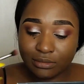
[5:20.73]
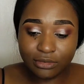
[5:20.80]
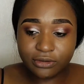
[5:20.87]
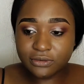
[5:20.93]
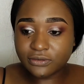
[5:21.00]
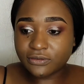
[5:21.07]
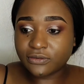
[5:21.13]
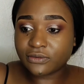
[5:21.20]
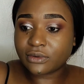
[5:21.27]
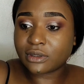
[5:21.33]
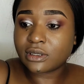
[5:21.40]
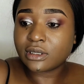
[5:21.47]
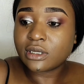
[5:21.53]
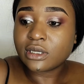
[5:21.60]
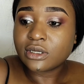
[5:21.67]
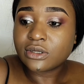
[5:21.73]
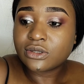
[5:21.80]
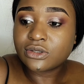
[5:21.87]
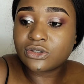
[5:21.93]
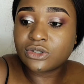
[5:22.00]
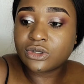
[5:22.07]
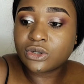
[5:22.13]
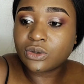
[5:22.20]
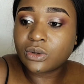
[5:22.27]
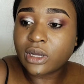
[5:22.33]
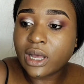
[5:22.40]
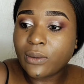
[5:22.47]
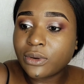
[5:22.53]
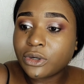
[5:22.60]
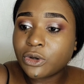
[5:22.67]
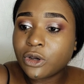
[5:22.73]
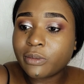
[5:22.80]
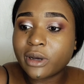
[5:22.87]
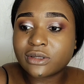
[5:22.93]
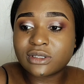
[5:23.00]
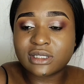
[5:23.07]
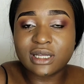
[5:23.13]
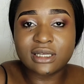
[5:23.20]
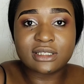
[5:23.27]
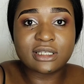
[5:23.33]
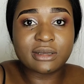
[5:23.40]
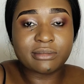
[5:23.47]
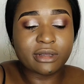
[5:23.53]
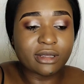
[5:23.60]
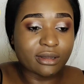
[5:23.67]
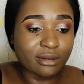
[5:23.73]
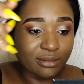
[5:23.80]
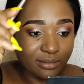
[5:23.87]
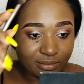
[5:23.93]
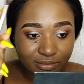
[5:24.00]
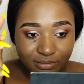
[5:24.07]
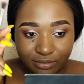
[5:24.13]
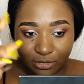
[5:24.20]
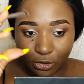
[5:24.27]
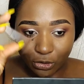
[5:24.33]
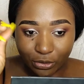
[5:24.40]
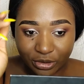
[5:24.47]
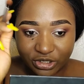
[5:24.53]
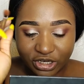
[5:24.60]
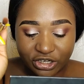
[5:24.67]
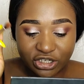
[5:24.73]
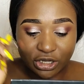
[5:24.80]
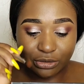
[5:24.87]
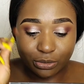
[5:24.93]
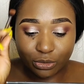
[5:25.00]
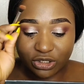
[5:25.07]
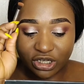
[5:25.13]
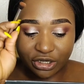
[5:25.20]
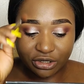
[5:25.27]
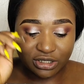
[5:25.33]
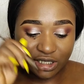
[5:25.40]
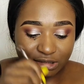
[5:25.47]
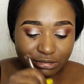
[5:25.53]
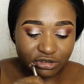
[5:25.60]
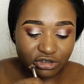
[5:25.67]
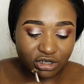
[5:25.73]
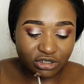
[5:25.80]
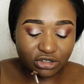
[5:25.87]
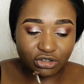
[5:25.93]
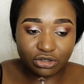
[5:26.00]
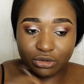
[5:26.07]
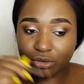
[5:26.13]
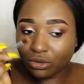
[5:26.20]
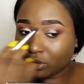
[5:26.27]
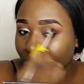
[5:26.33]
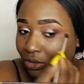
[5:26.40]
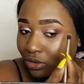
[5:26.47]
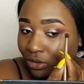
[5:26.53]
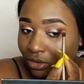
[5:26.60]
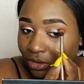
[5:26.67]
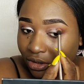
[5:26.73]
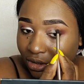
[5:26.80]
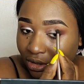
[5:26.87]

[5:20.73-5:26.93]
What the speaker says: Above. So I want to go back to that same orange eyeshadow which I use as my transition color.